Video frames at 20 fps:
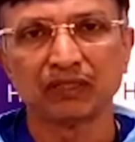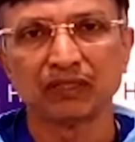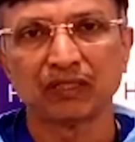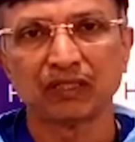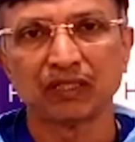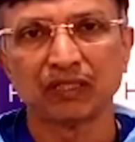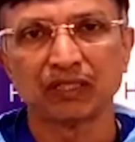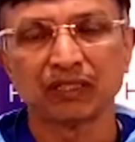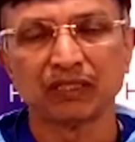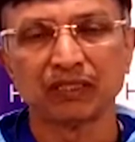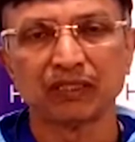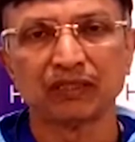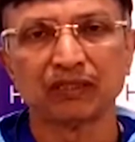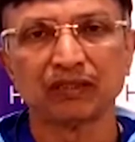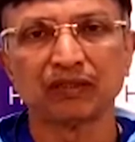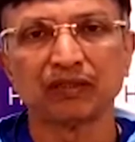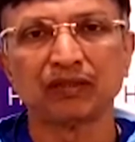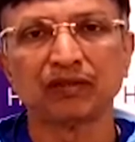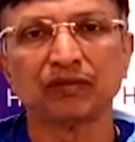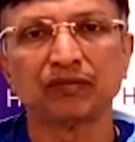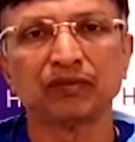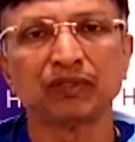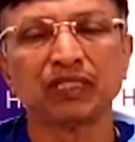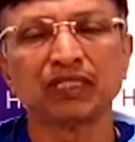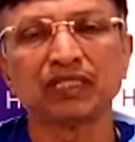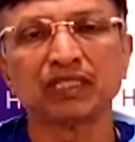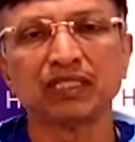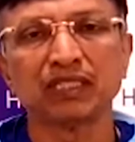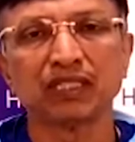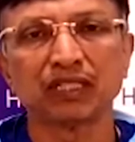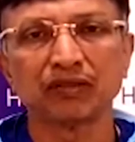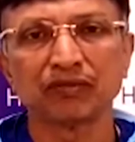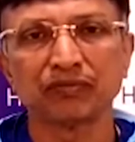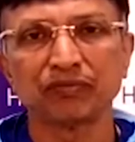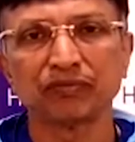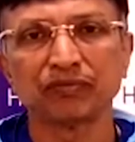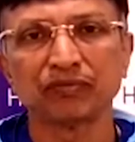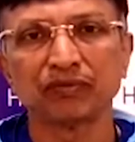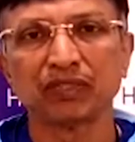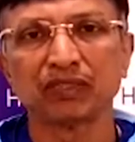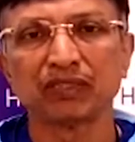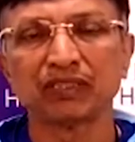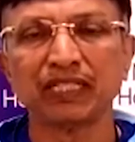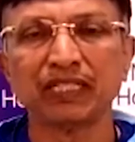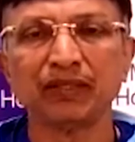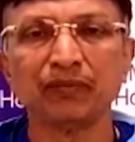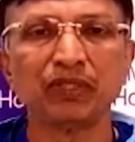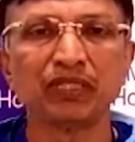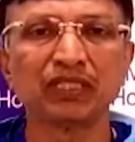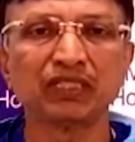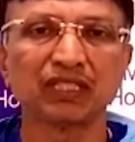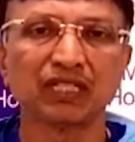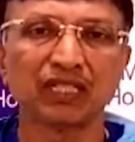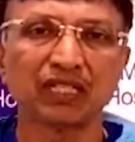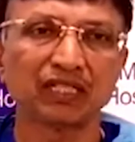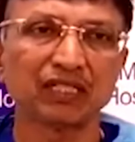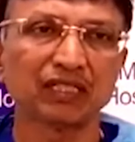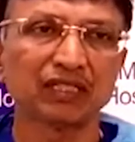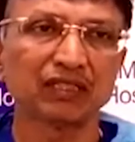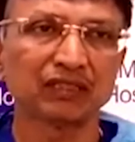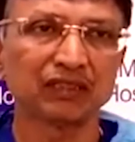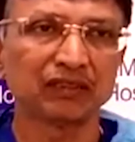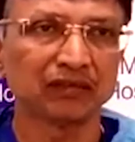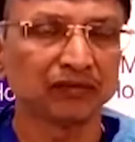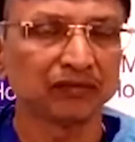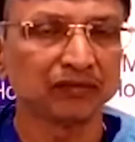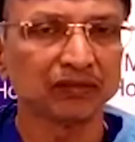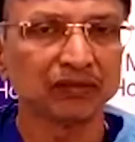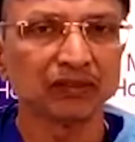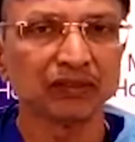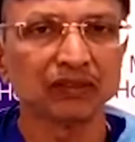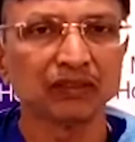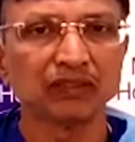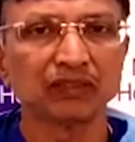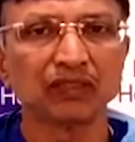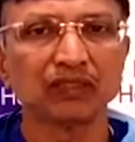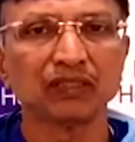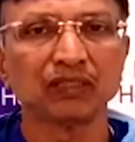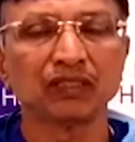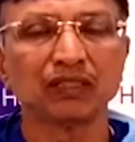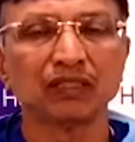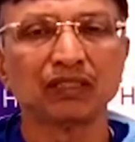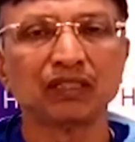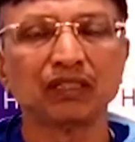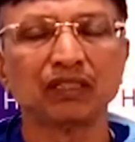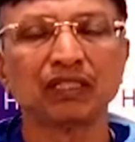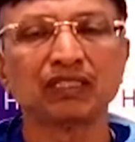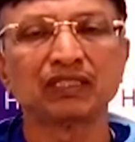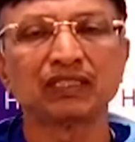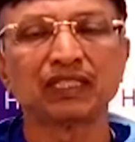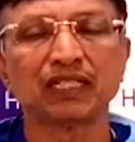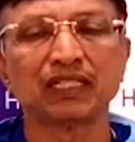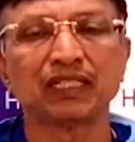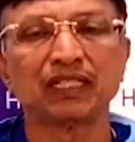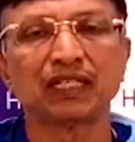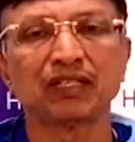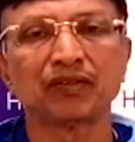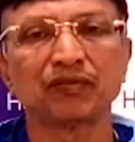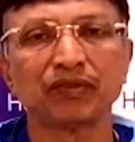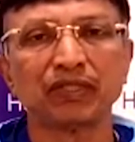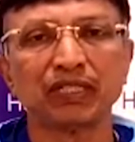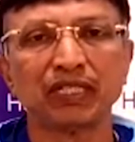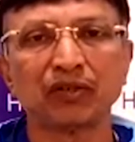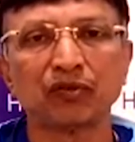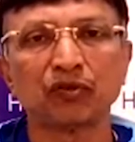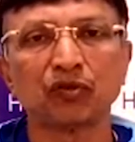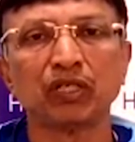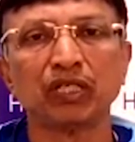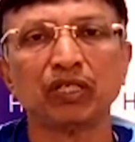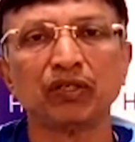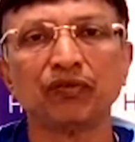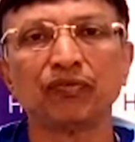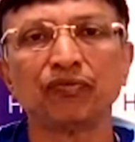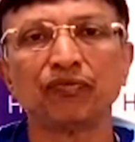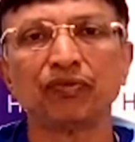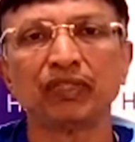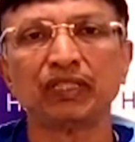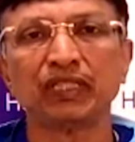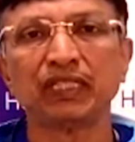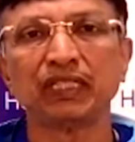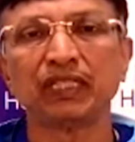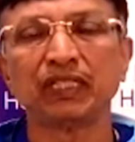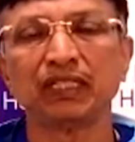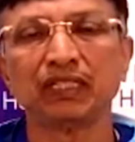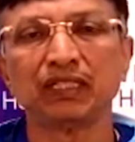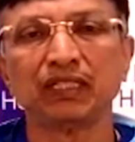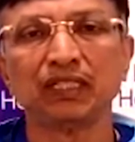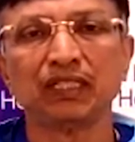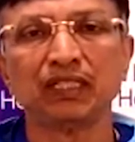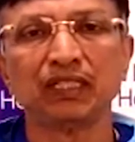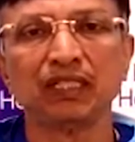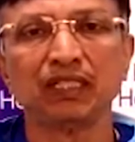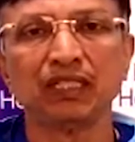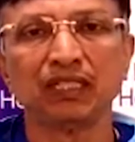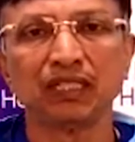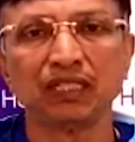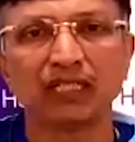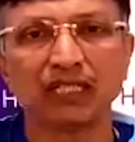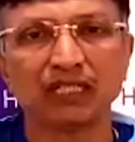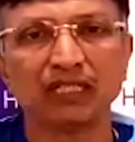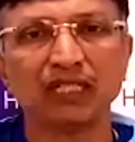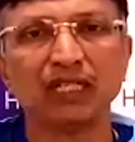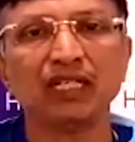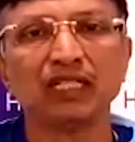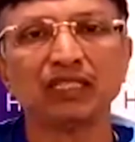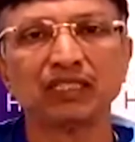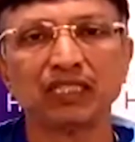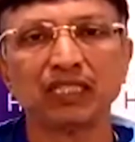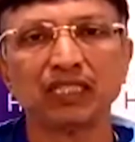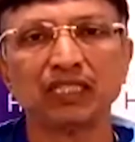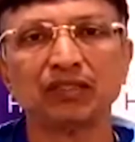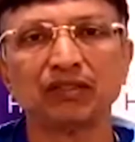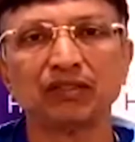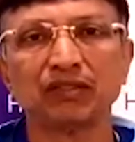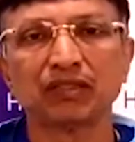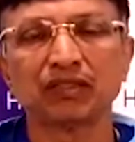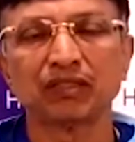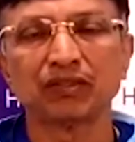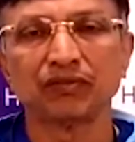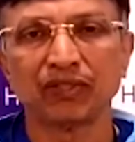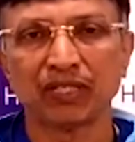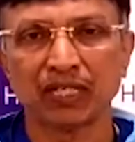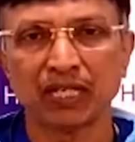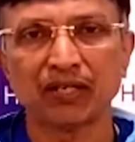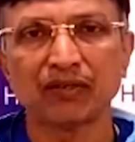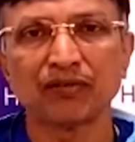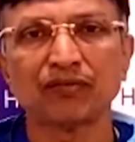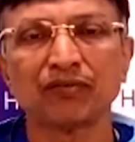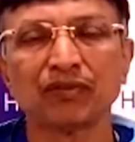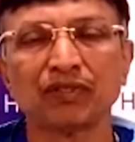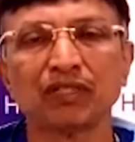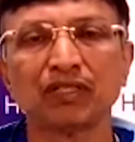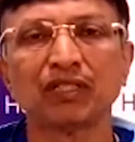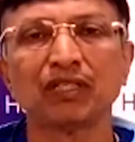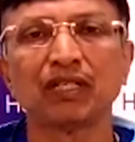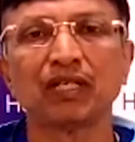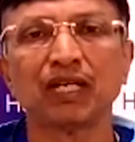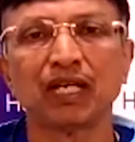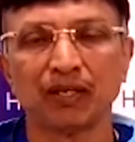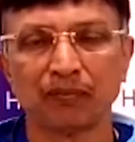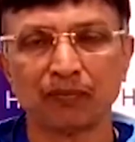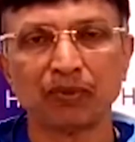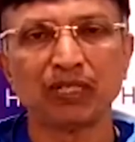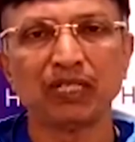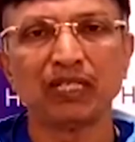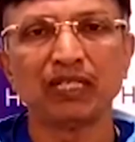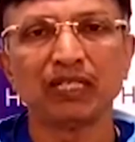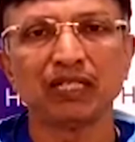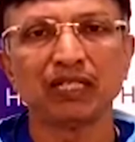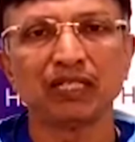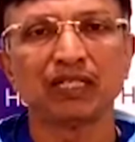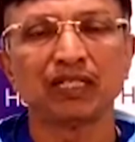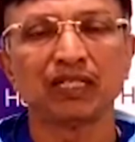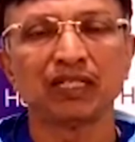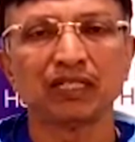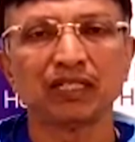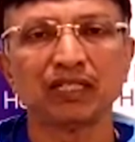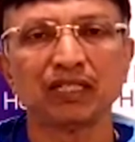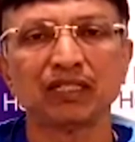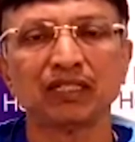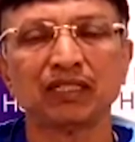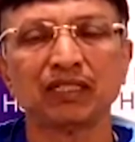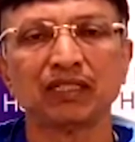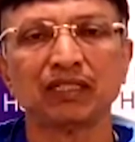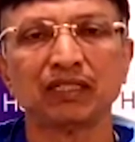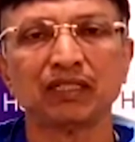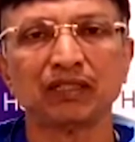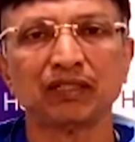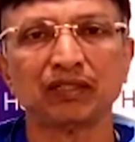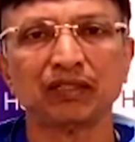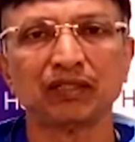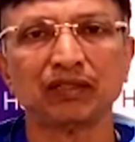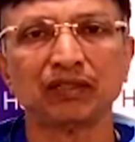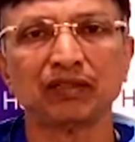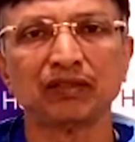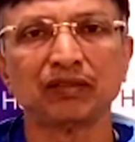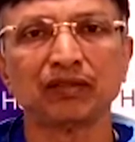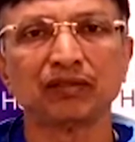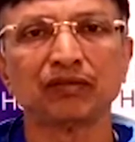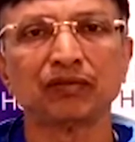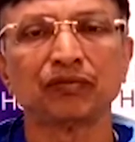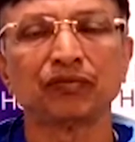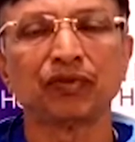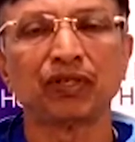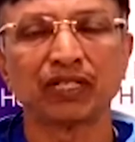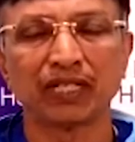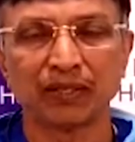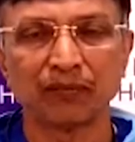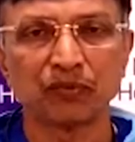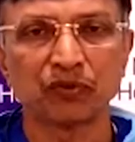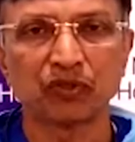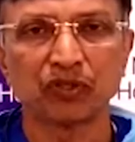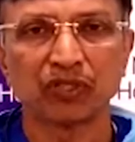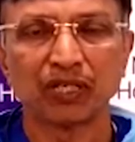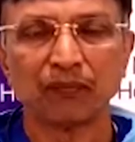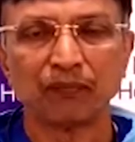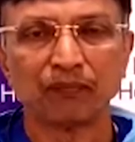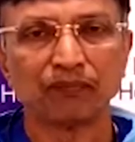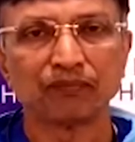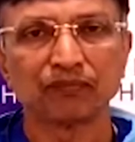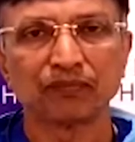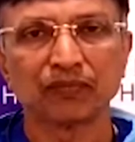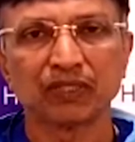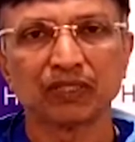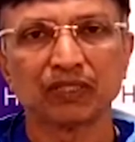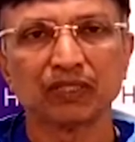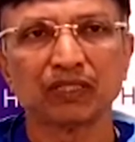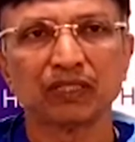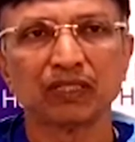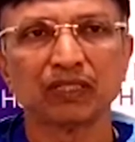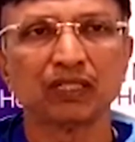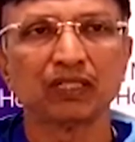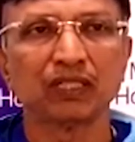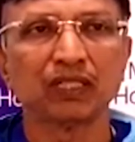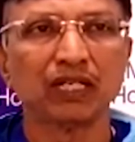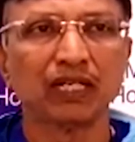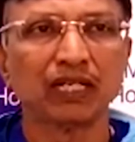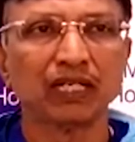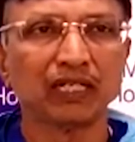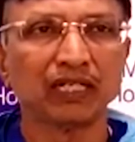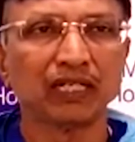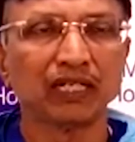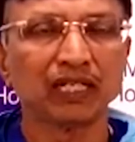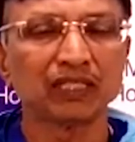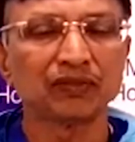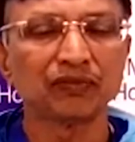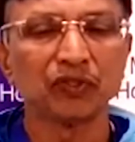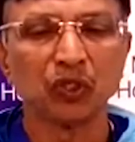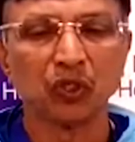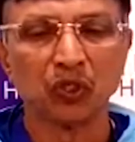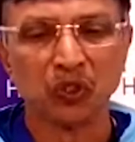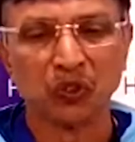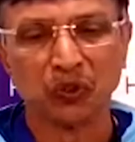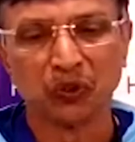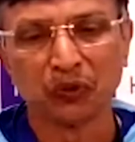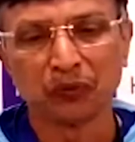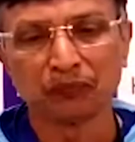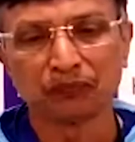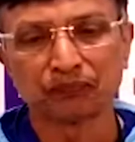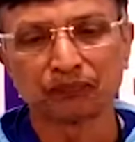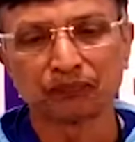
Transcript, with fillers: And uh, this year the theme is that uh, it is said that we have to live with the kidney disease we have happily uh, for times to come. And as we all know,